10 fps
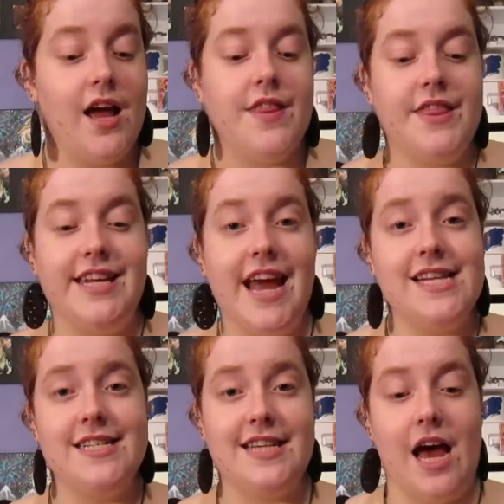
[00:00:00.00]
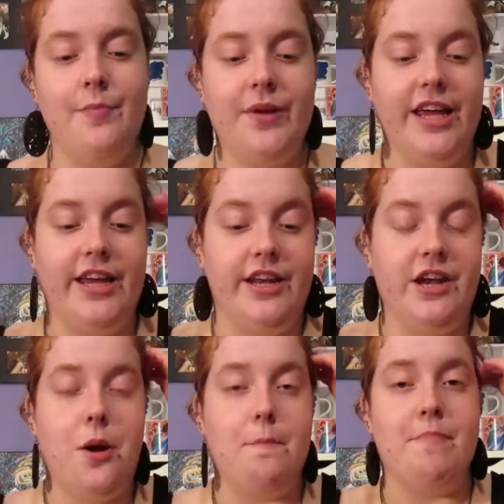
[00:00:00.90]
The next step
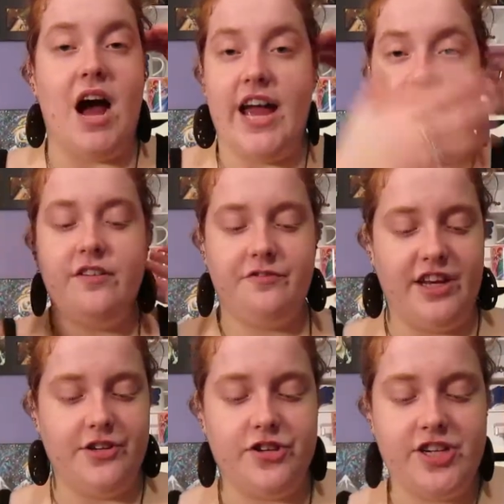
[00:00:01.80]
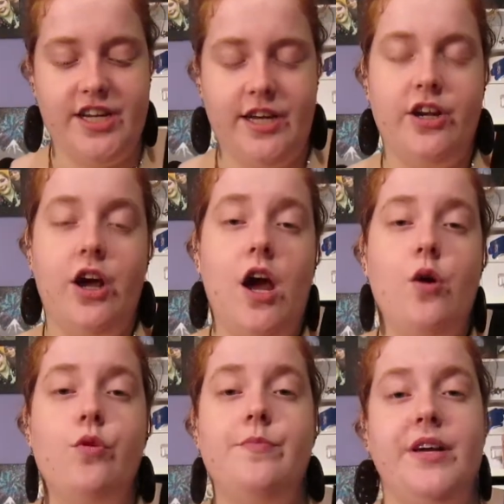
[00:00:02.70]
in my face routine
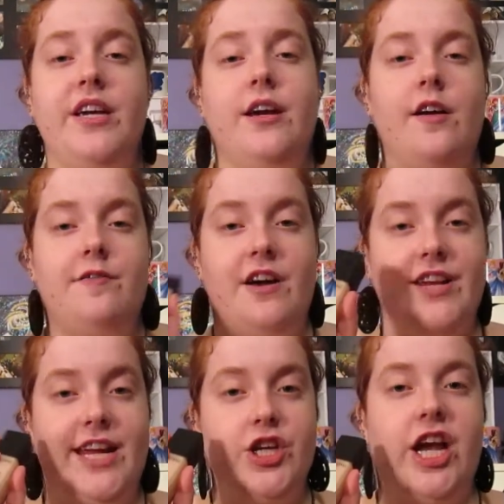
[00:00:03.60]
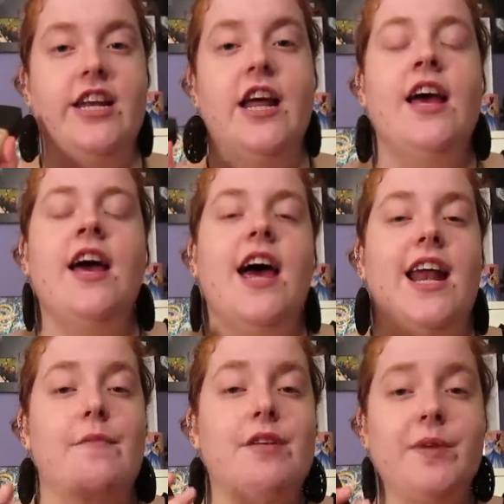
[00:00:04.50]
would be foundation, and
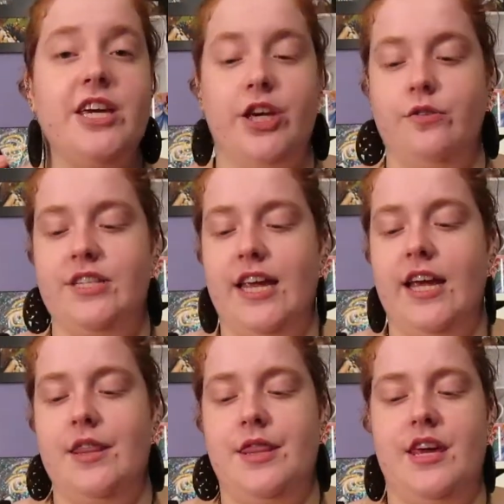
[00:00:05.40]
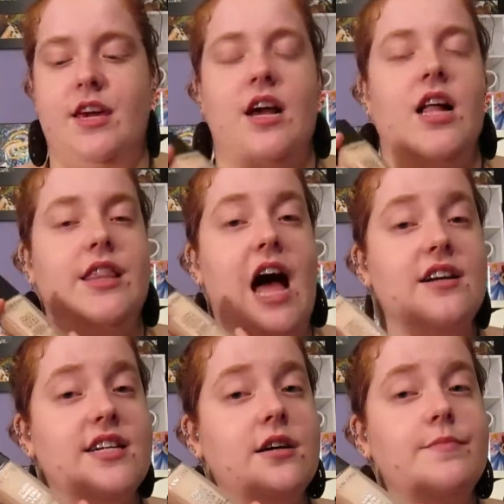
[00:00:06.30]
I'm going to be using the
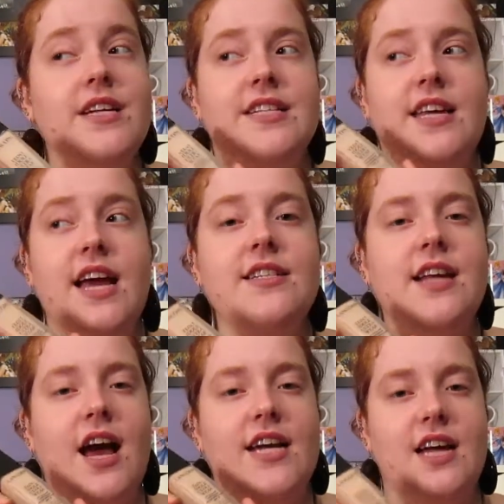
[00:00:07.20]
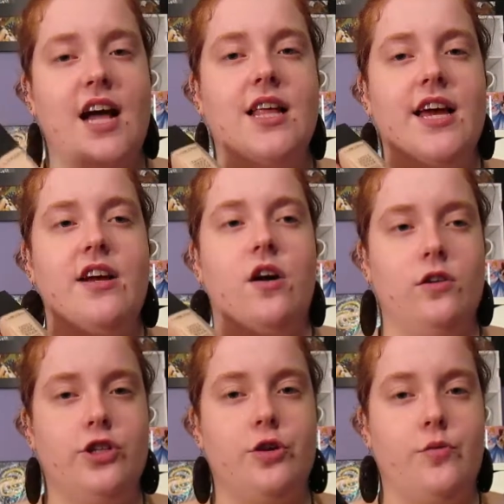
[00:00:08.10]
Lancome Tient Idole
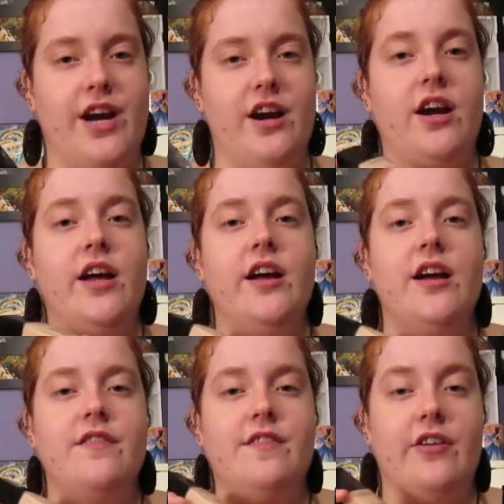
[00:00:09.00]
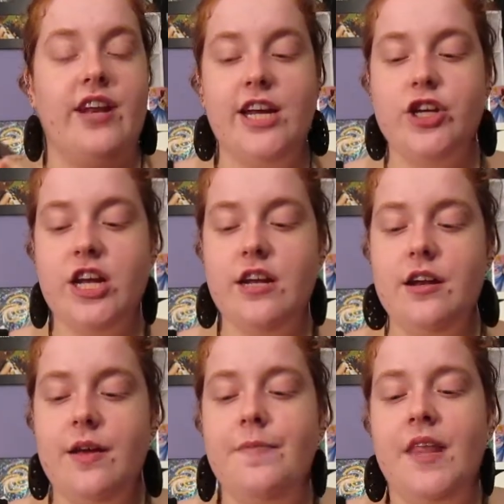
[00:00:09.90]
Ultra Wear
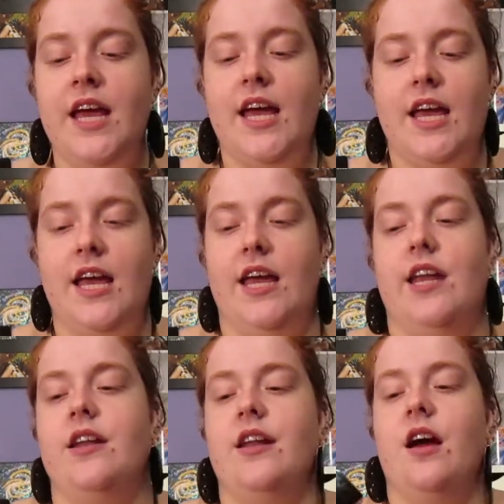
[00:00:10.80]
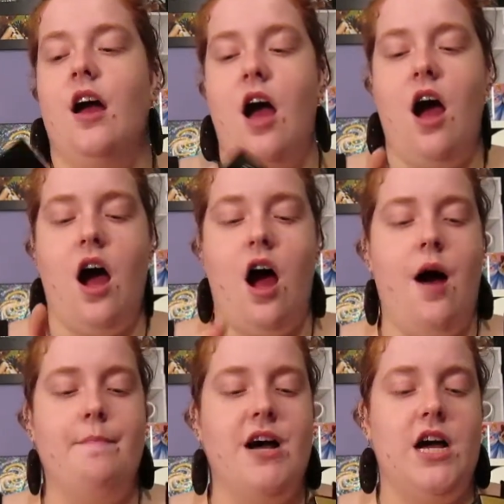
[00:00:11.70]
Foundation in
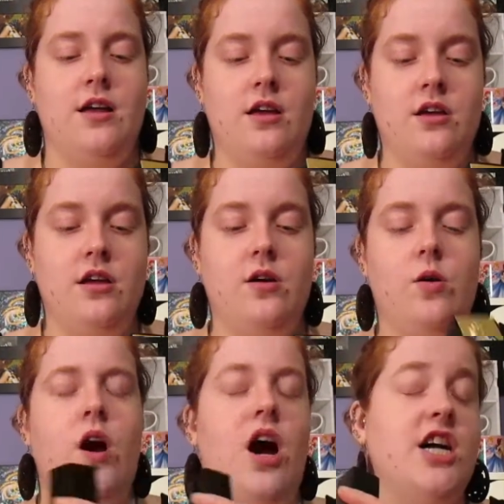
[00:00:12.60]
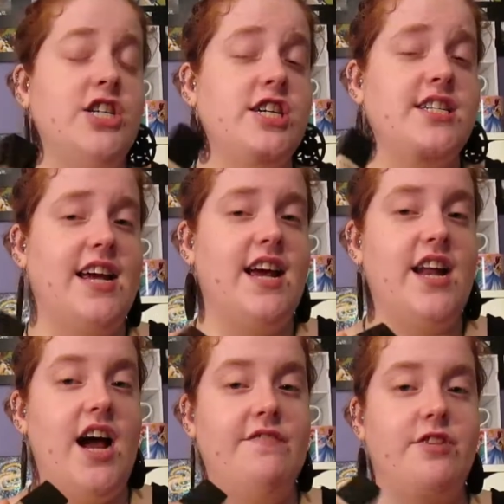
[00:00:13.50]
110
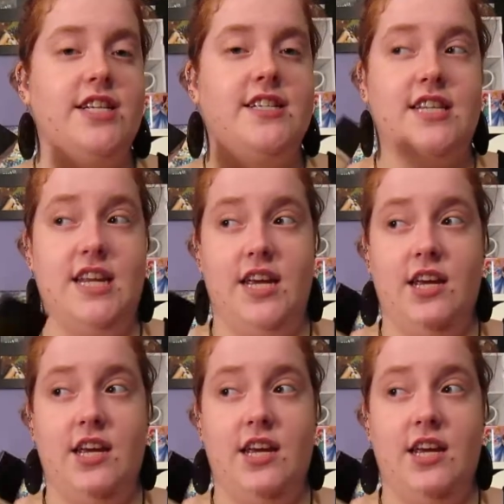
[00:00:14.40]
Ivory C.